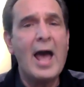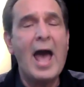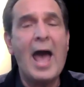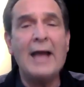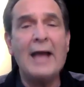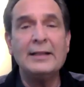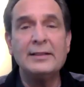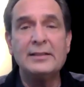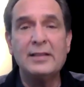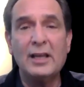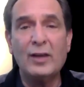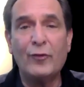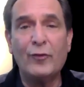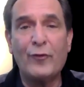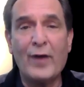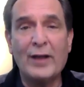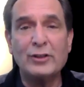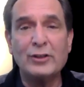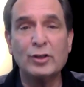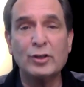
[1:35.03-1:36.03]
And
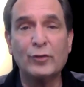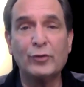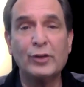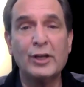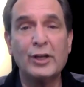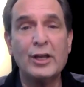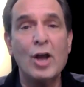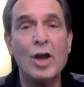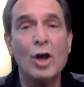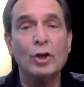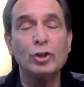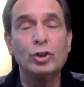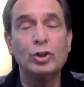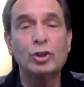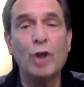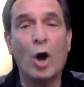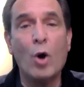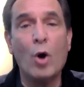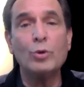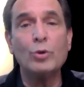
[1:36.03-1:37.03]
defensively,
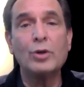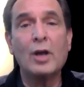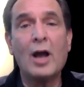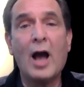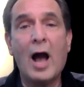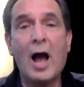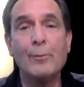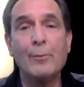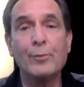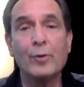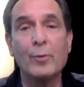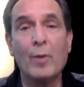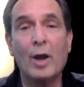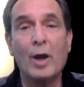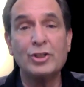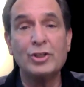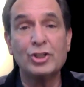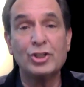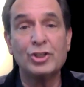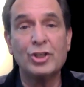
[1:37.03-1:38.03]
don't
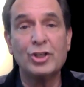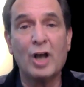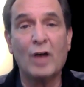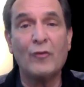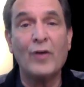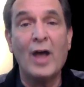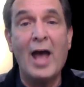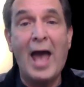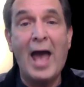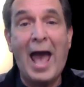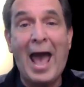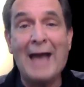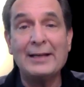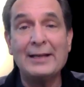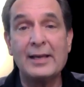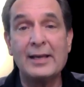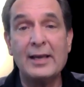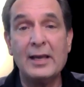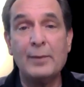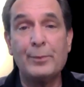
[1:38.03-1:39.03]
compromise yourself
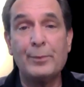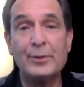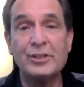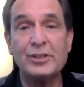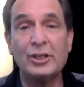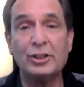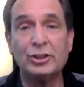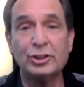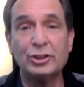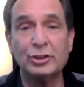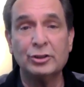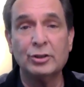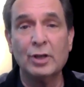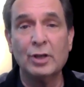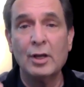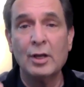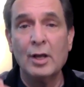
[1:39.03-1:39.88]
at key position.